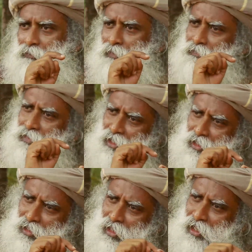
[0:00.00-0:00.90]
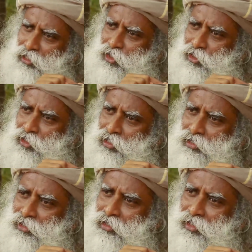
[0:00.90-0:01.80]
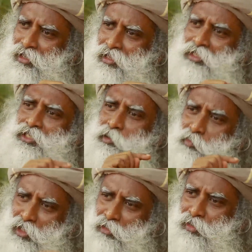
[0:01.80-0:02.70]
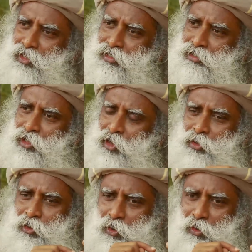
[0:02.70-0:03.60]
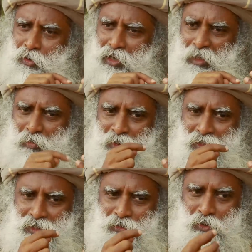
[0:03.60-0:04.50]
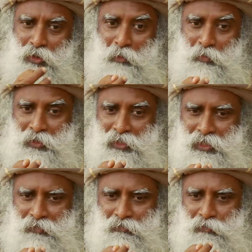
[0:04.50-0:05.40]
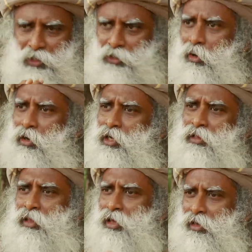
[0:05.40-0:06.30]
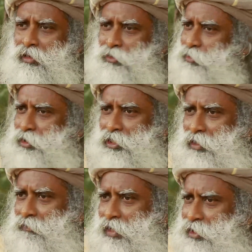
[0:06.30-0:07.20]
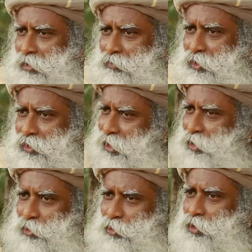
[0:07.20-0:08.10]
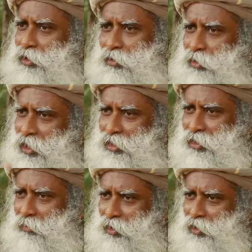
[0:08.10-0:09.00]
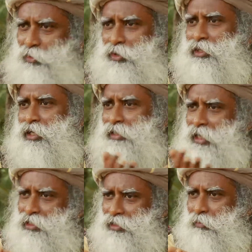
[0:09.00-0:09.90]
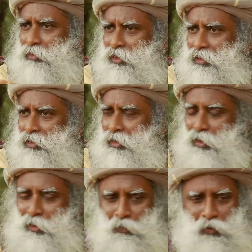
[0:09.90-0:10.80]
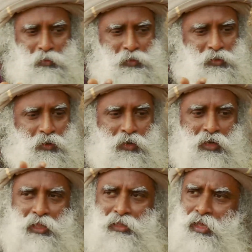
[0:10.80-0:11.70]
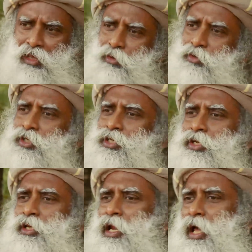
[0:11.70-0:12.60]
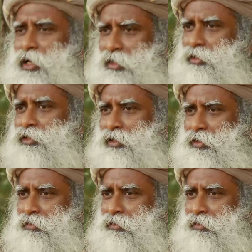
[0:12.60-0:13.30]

When we say realization, it simply means you only perceived what is already there. You didn't invent something, you didn't create something, you didn't attain something. What was already there, you just realized.